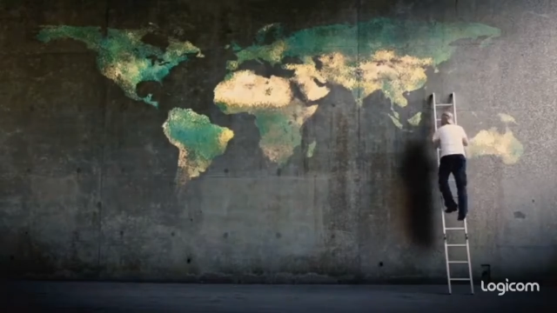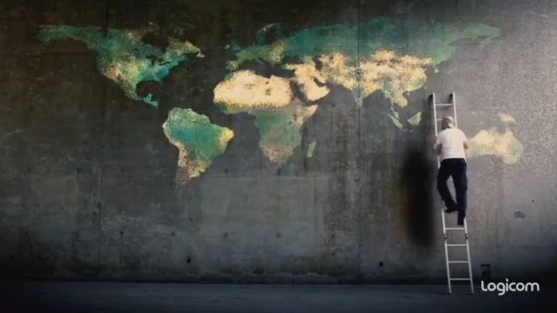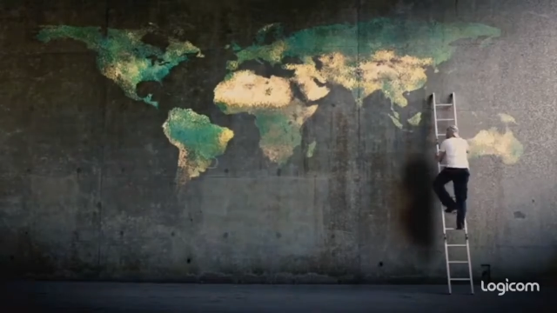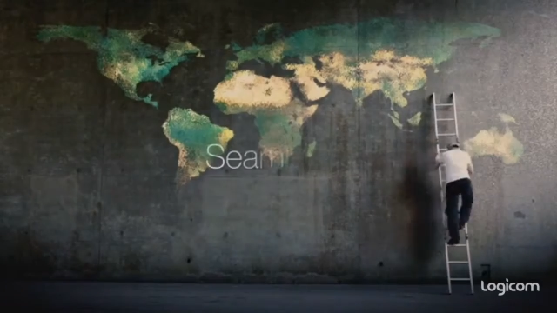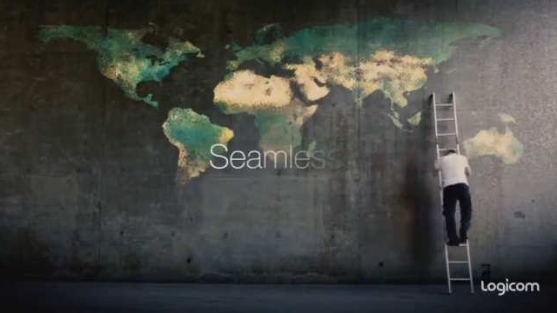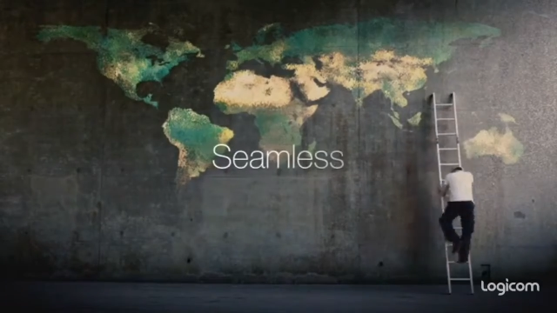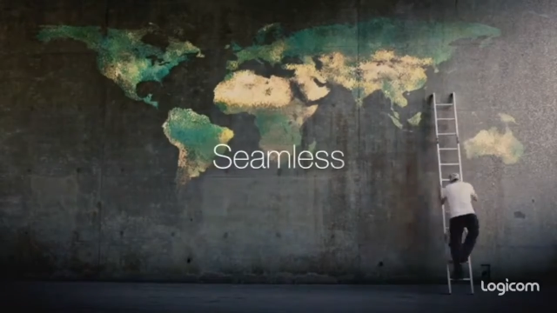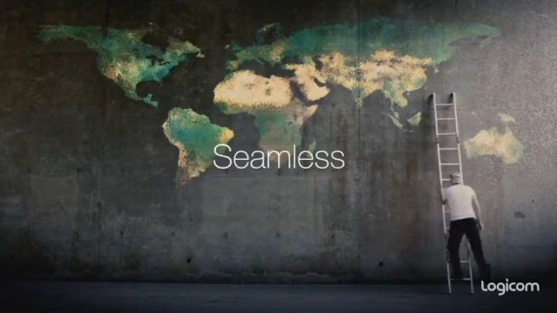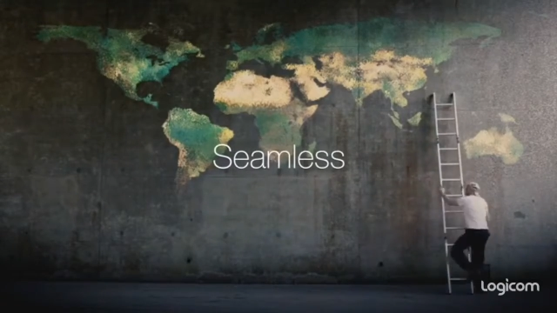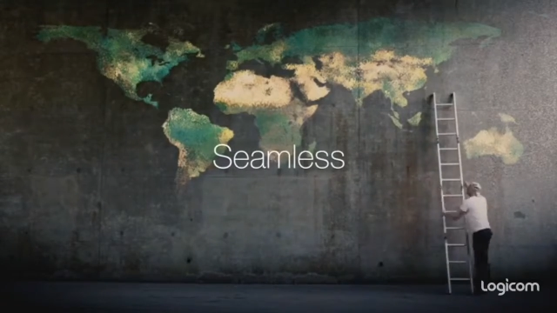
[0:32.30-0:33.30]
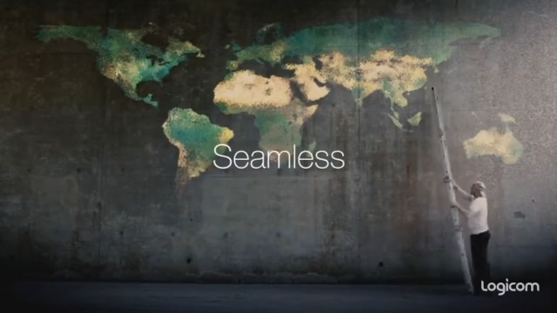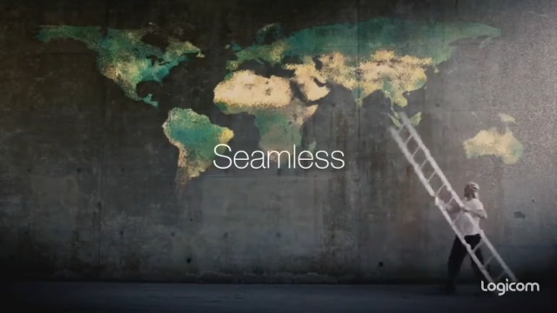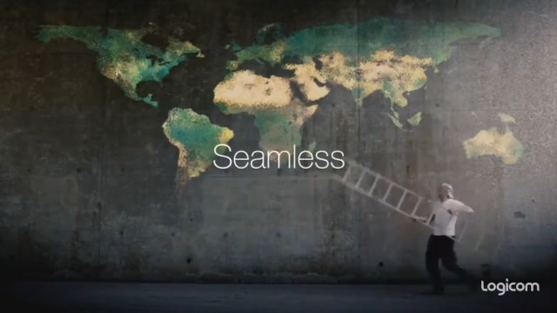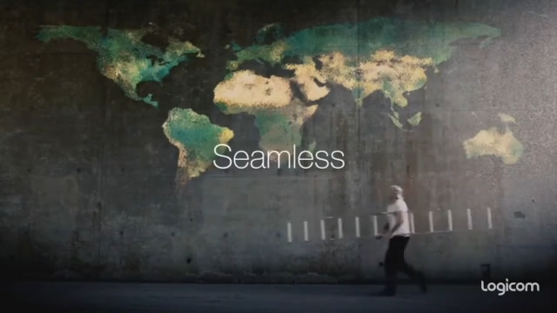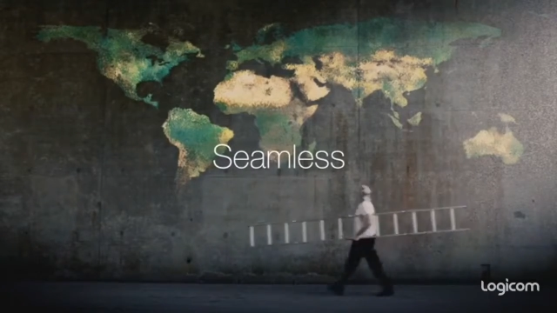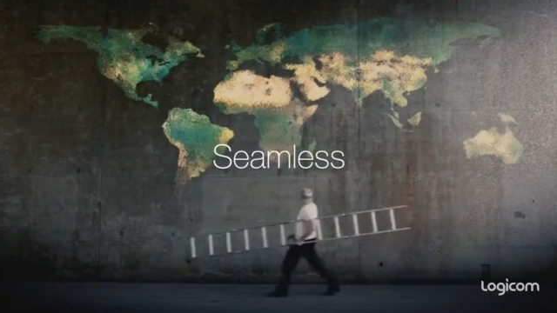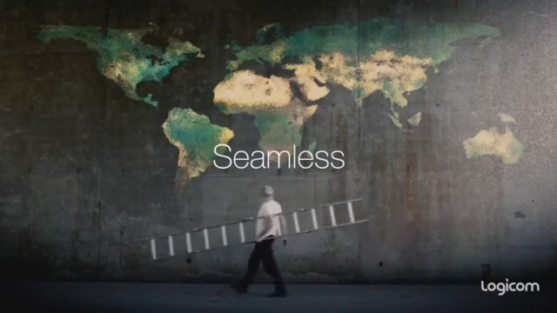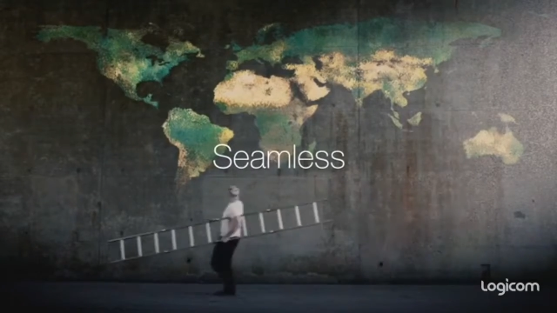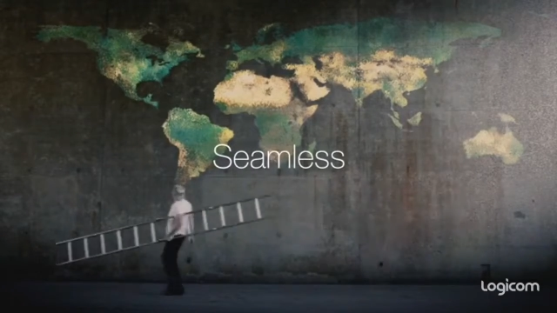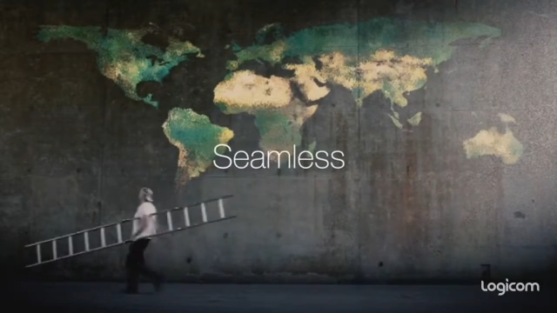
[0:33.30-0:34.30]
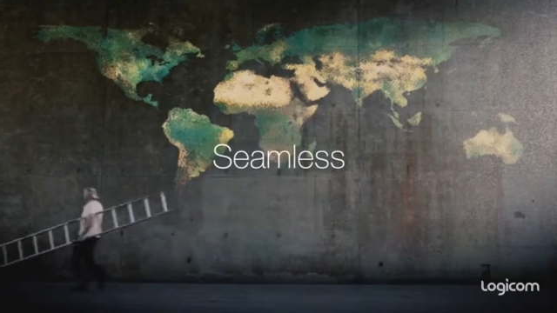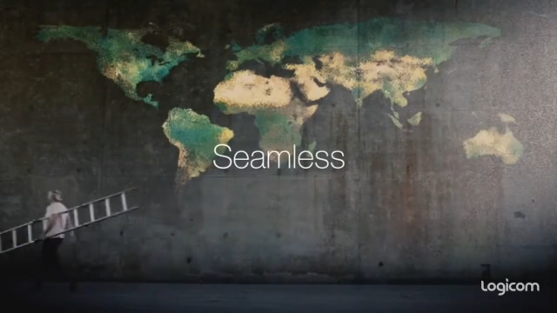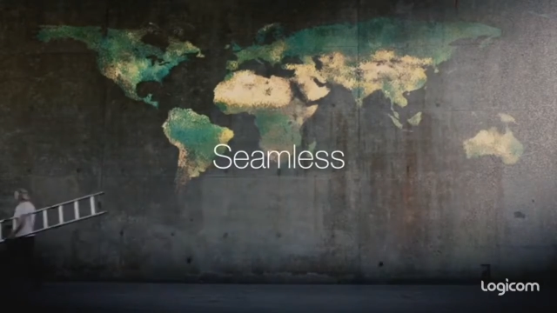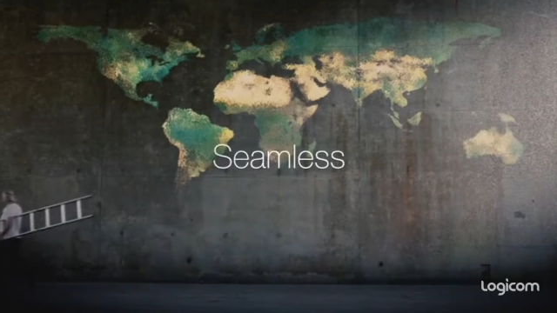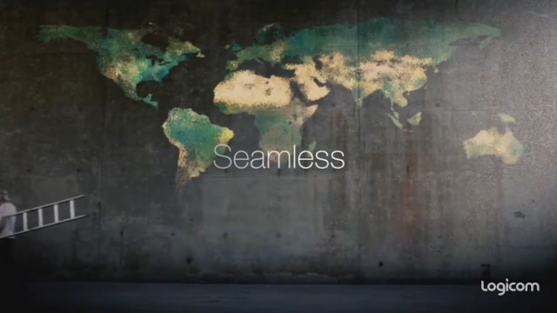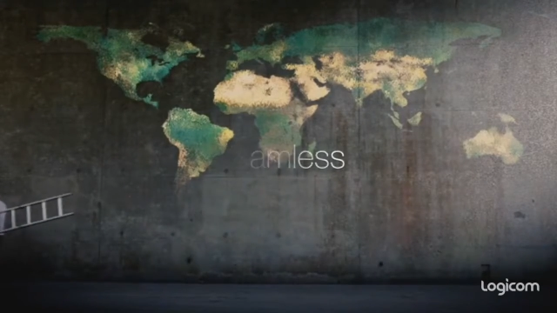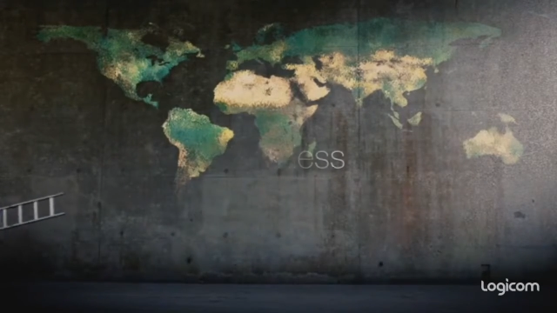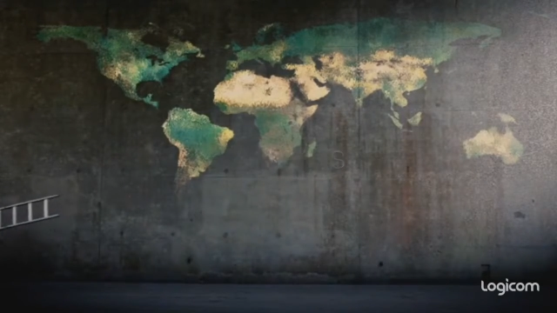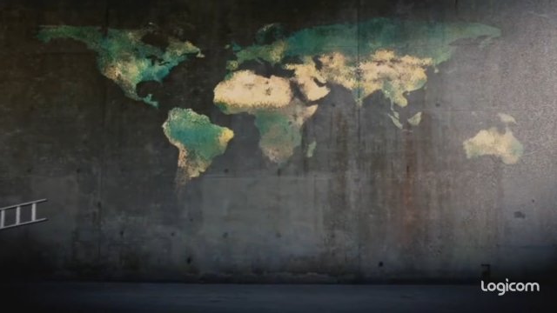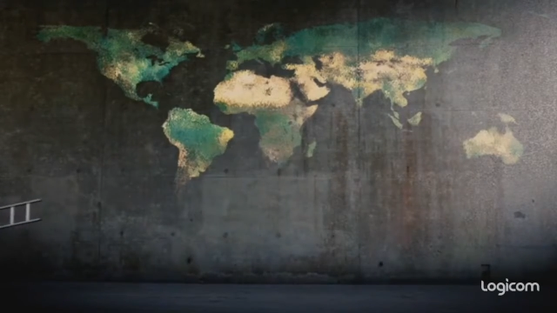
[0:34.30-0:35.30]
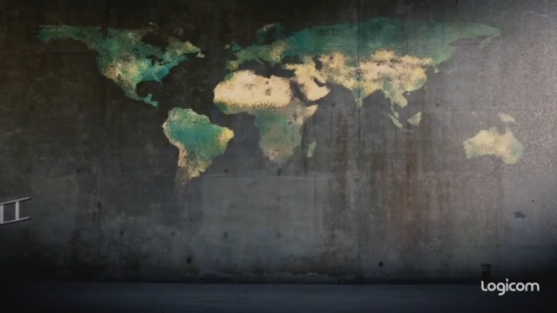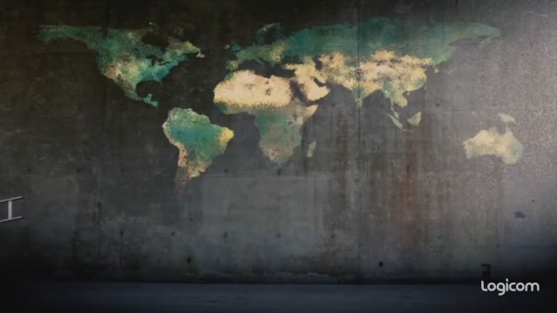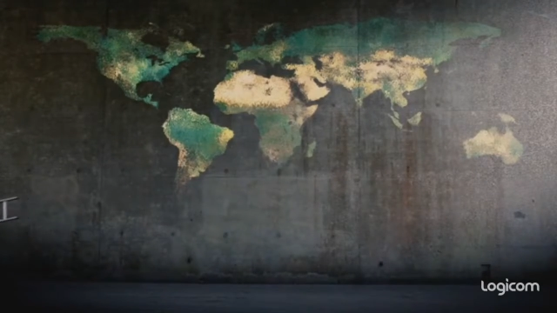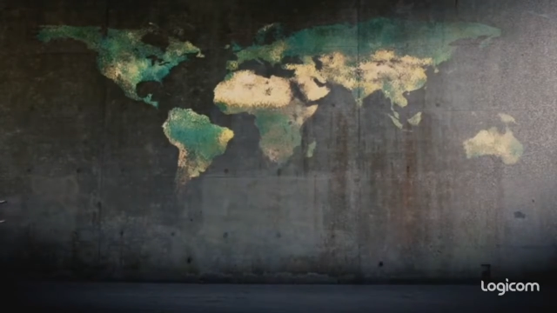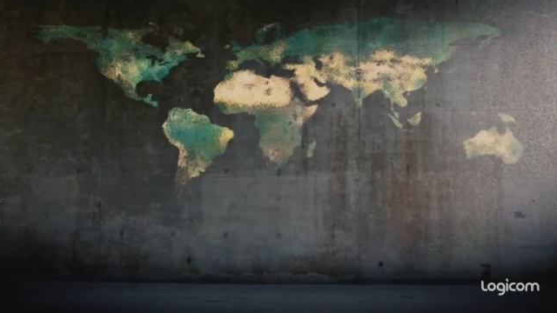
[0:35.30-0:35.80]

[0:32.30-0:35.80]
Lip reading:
[unreadable: no face in view]